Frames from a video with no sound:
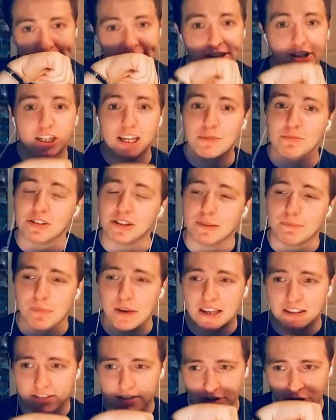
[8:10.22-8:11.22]
And in terms of the
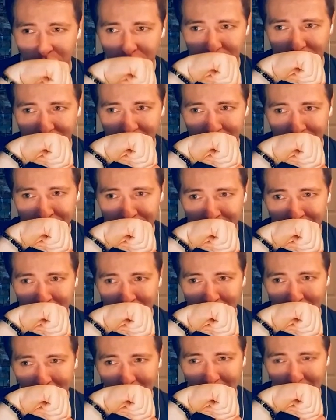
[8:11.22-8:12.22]
base notes,
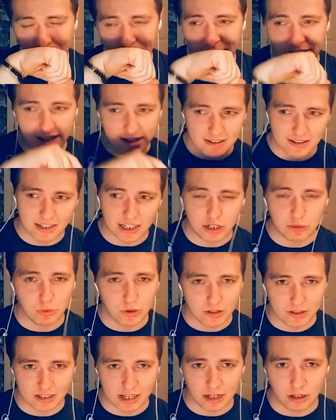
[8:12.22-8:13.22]
uh, we get that
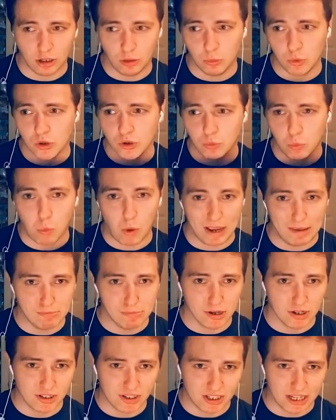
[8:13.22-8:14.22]
cedarwood, sandalwood,
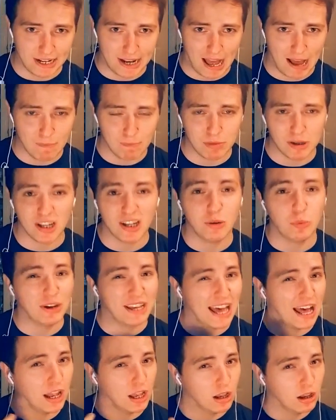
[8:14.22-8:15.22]
white musk, and amber.
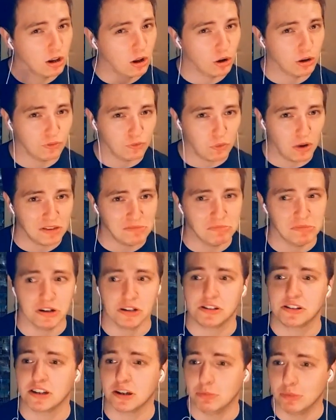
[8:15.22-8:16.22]
We get a lot of white
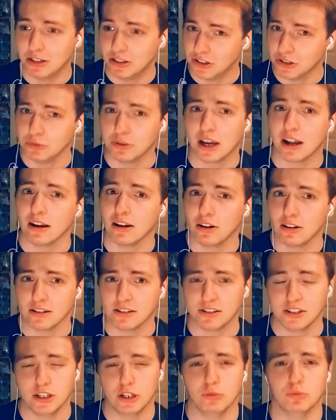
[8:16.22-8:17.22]
musk, and we do get a lot
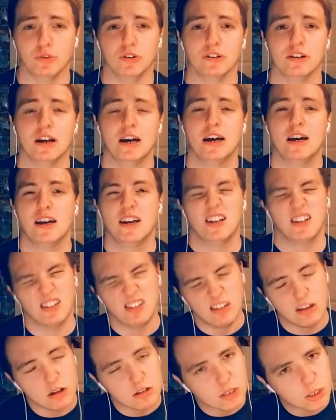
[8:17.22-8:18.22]
of cedarwood.
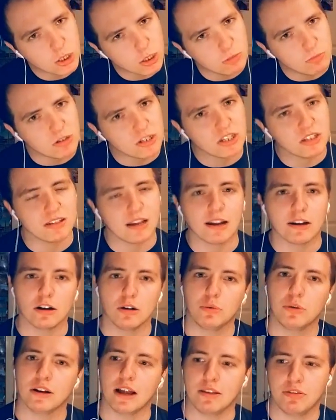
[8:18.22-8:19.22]
Not so much
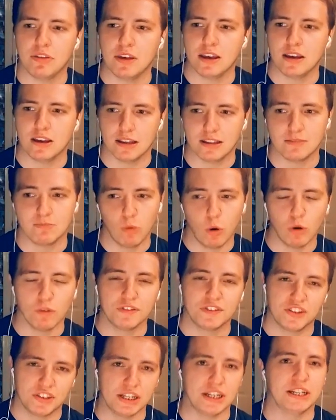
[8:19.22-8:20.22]
sandalwood. I think it's
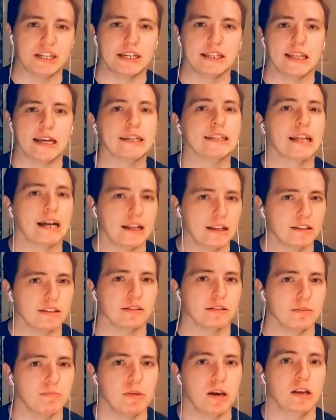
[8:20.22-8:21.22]
more of cedar. Like that
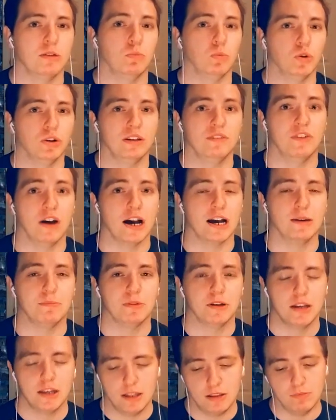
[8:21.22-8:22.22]
is the main woody
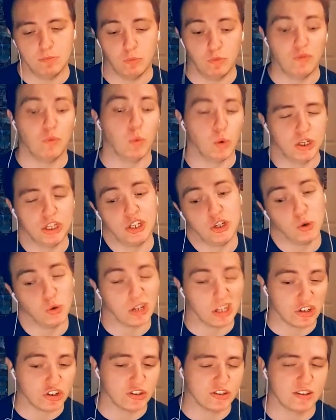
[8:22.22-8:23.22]
vibe, woody
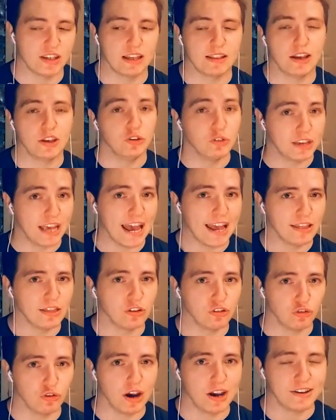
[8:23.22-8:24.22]
note, I should say, that you get
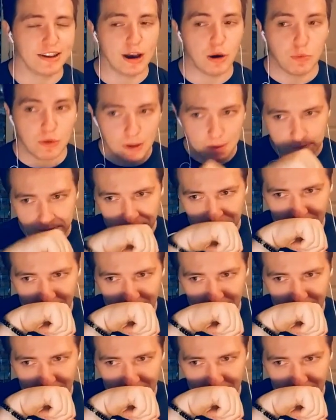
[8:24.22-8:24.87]
in the dry down.